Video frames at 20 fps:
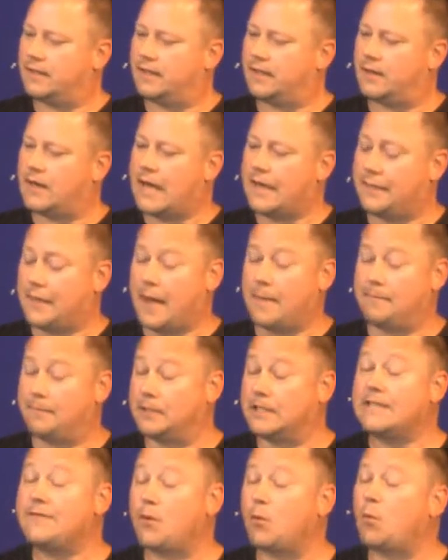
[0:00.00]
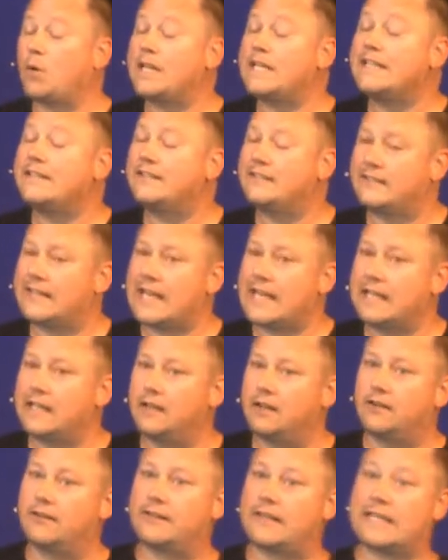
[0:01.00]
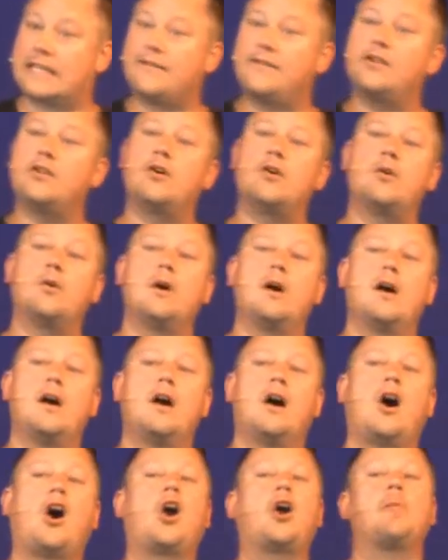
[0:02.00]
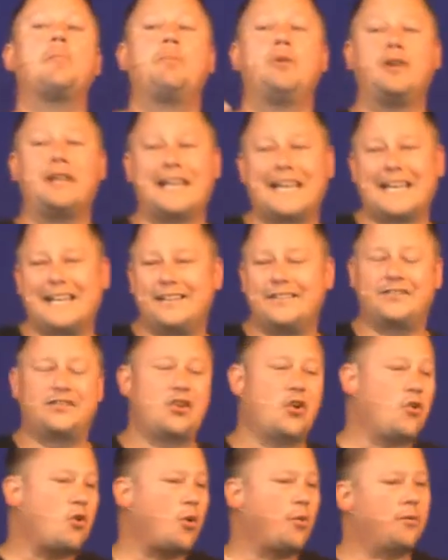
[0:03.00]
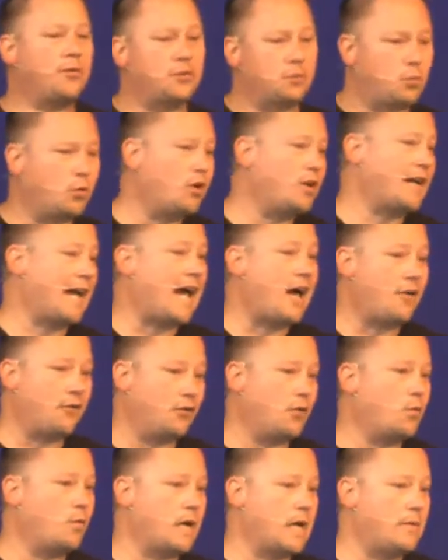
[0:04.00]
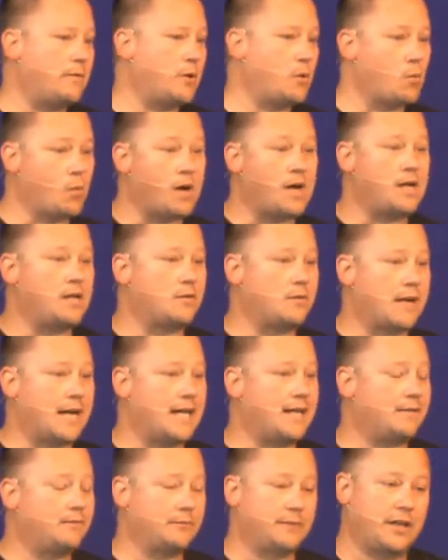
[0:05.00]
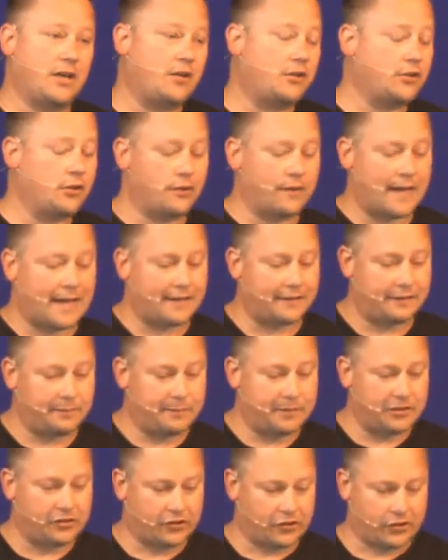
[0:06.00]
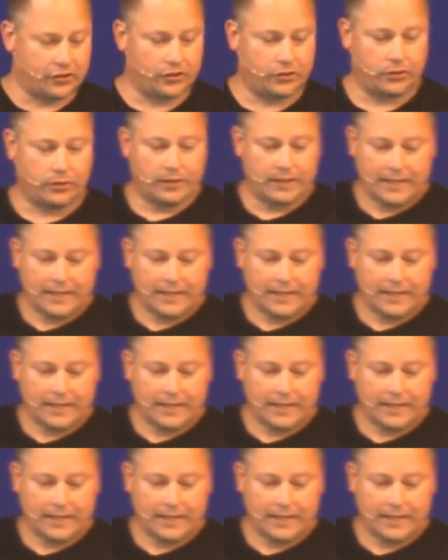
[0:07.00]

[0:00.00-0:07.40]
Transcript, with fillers: I, I believe that what he's saying here is that even though our plans don't always work out the way we want, right? And we all know that to be true.